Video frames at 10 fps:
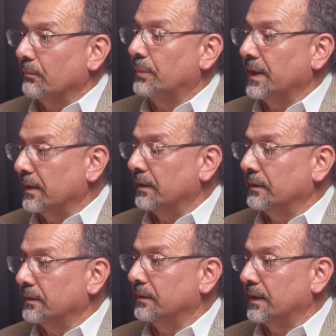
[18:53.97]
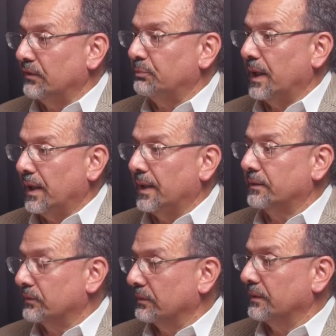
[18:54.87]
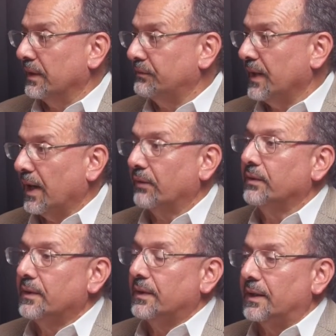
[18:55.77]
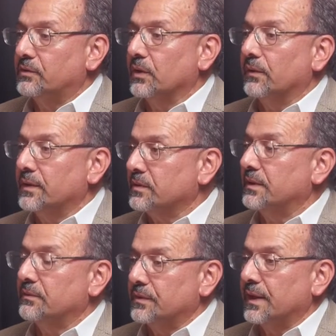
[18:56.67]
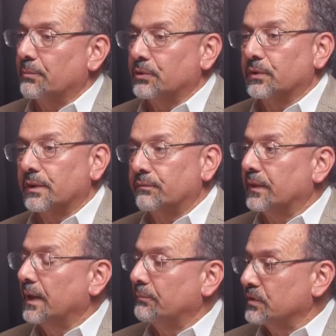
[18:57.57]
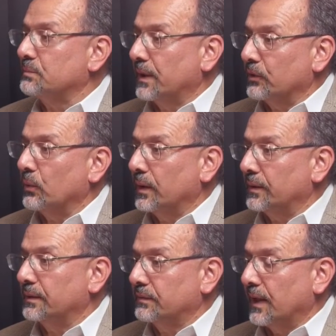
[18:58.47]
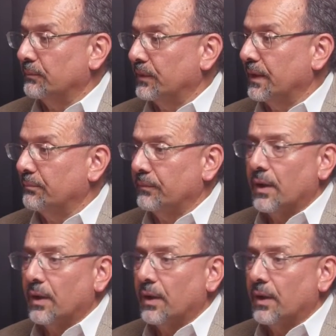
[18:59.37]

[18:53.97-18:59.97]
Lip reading: be a little left behind or left out. And so this gives the opportunity for them to spend quality time with them,